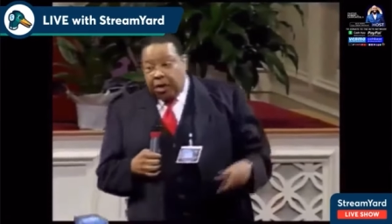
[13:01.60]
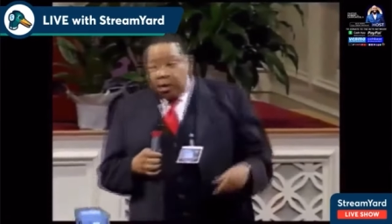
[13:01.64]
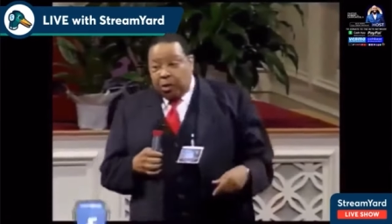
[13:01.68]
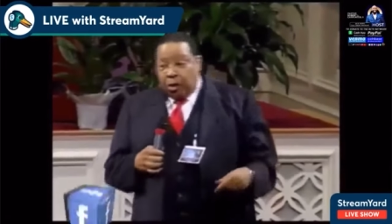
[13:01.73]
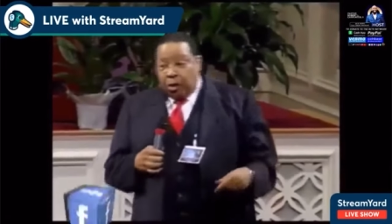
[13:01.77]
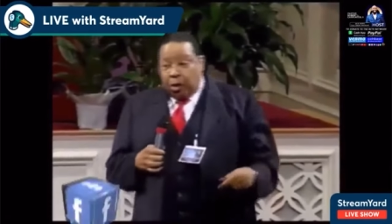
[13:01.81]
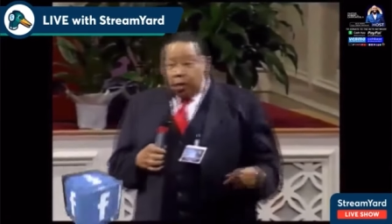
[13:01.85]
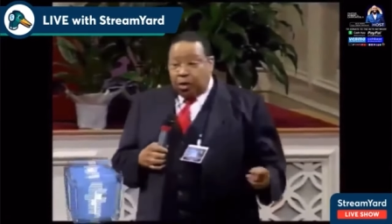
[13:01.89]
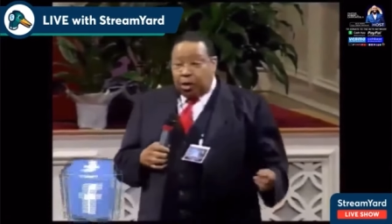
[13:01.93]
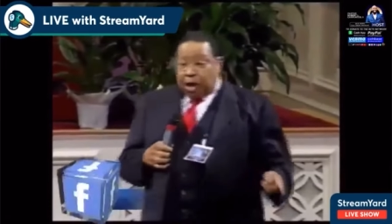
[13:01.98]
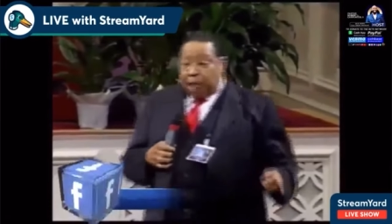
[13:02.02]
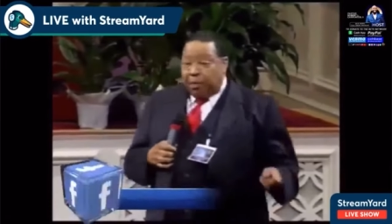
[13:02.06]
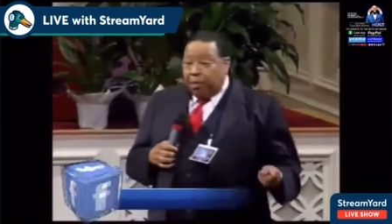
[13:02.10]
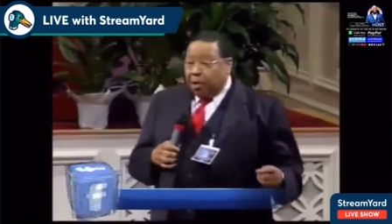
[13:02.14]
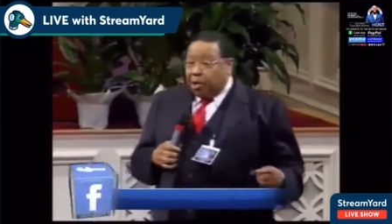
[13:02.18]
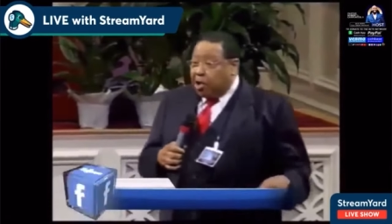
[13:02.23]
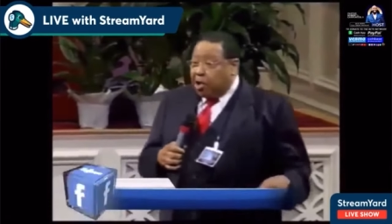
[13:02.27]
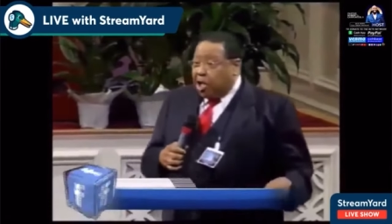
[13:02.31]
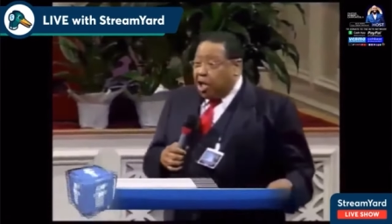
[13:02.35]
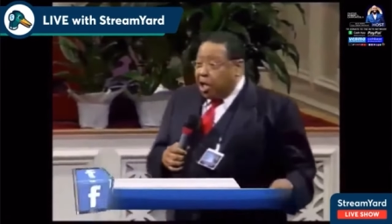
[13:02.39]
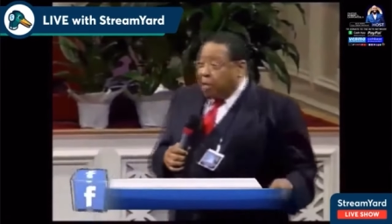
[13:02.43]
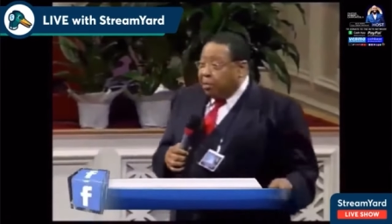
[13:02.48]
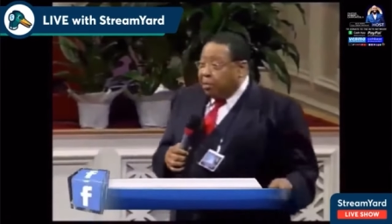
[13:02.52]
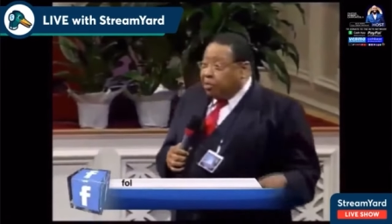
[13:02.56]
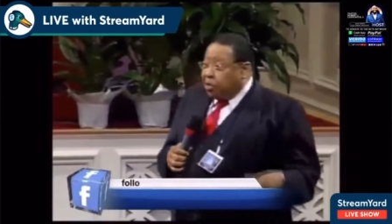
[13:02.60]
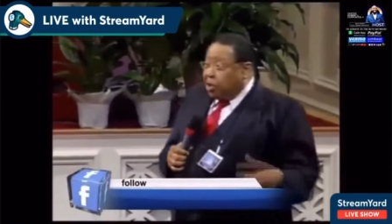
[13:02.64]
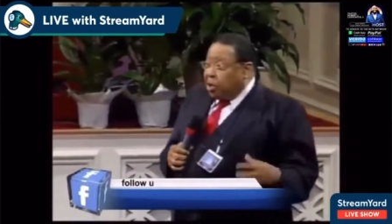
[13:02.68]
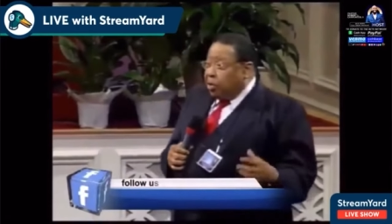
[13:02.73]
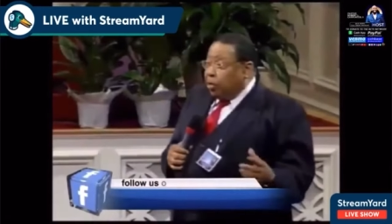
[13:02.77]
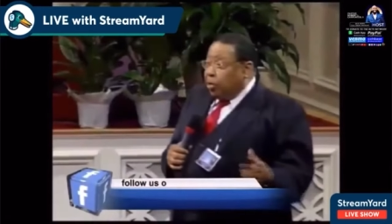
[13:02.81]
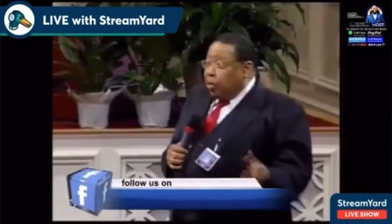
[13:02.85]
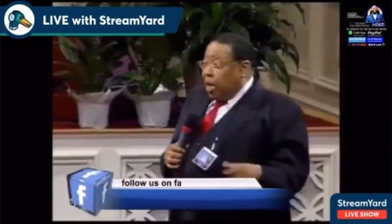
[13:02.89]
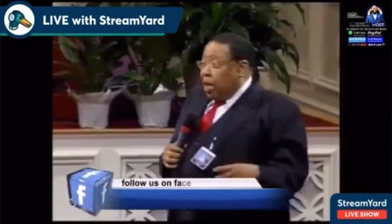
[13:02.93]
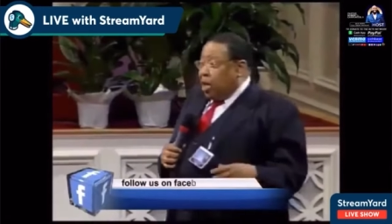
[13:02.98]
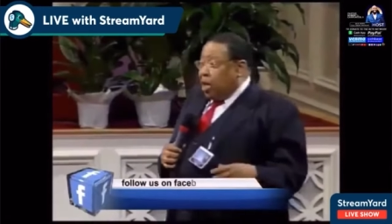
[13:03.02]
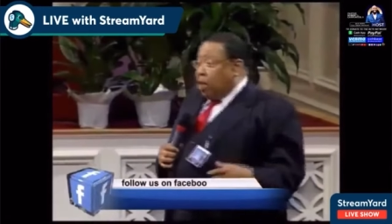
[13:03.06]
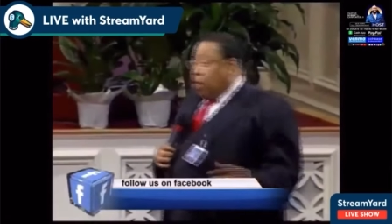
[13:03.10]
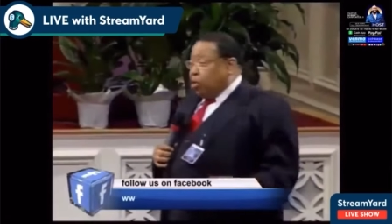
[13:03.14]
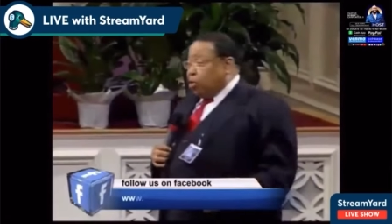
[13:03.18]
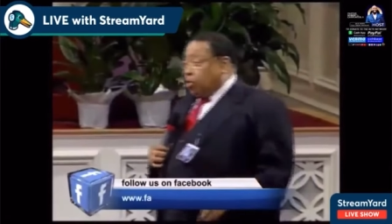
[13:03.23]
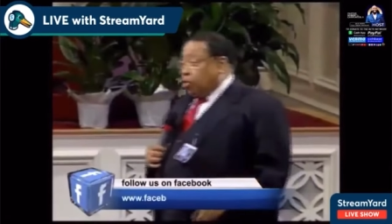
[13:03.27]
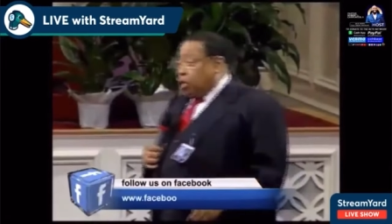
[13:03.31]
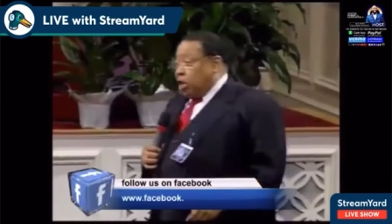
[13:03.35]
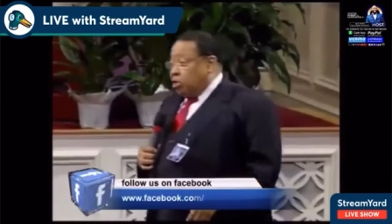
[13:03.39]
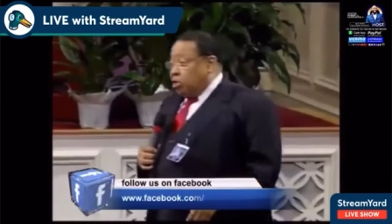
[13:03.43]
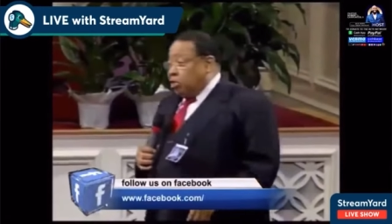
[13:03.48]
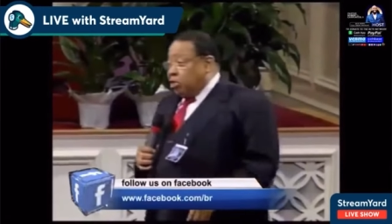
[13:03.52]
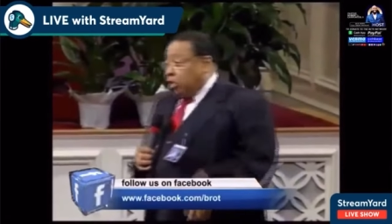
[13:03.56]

in the afternoon on WTMC radio